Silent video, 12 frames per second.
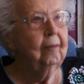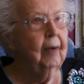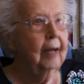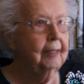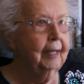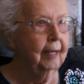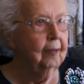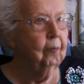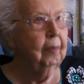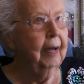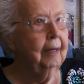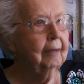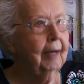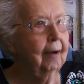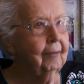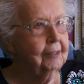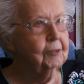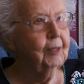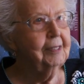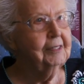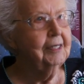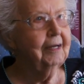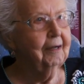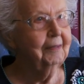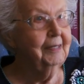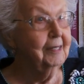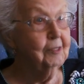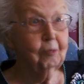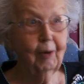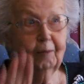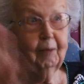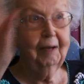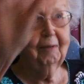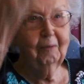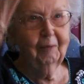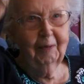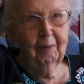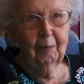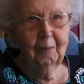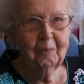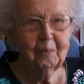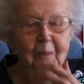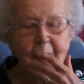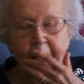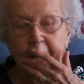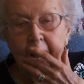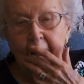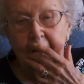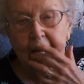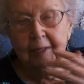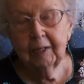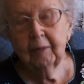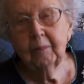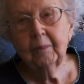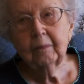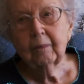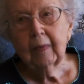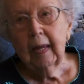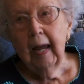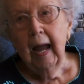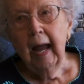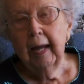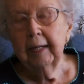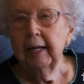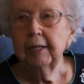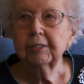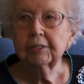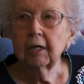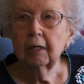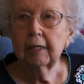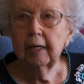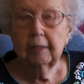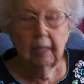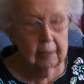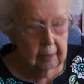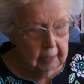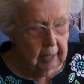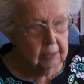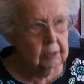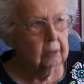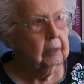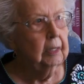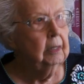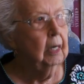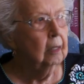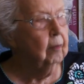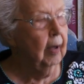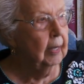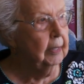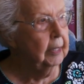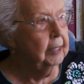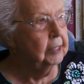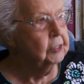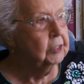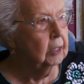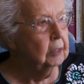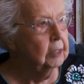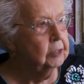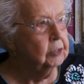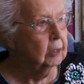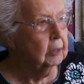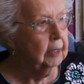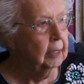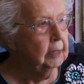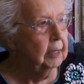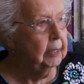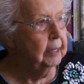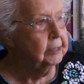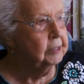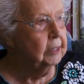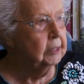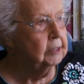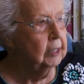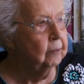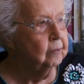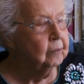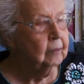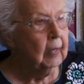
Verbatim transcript: he had to get a pail out. So I sat on this while we went over and um, and he started, a nice looking young man, and he started talking, and he said, um,